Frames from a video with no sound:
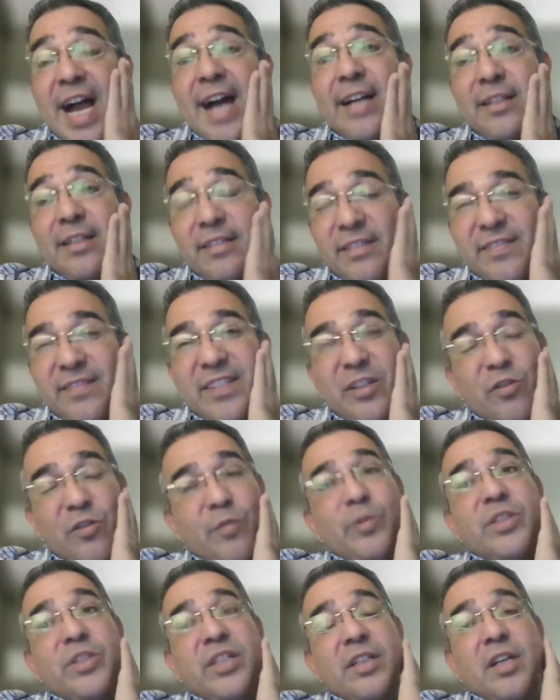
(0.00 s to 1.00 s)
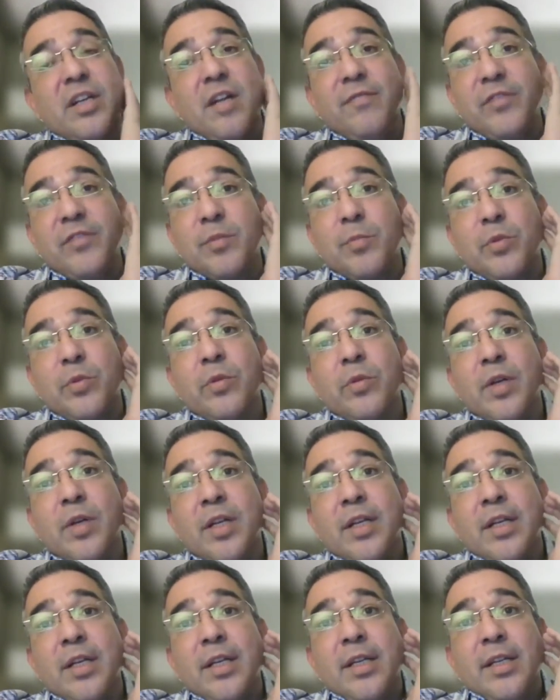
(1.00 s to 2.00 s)
that, even though it was uncomfortable,
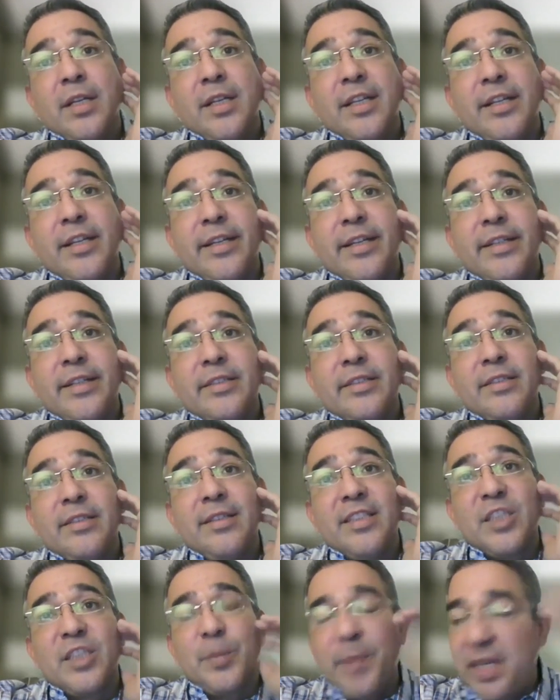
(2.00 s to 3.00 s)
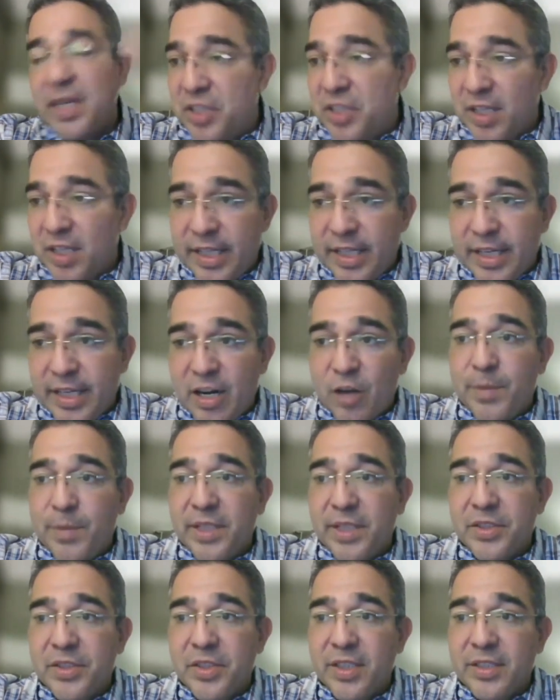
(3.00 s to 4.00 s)
is especially in our
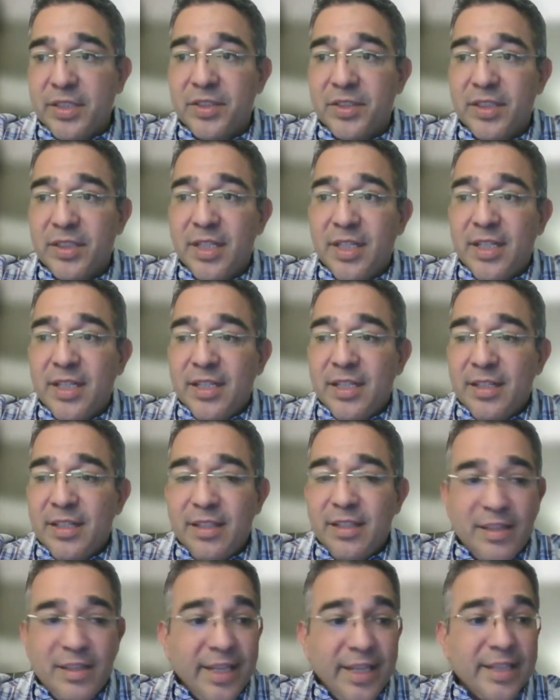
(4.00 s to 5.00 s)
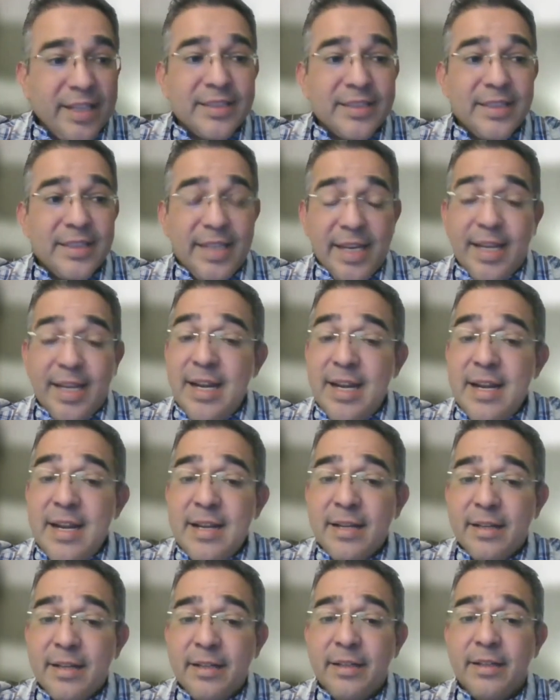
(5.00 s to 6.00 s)
business, thick skin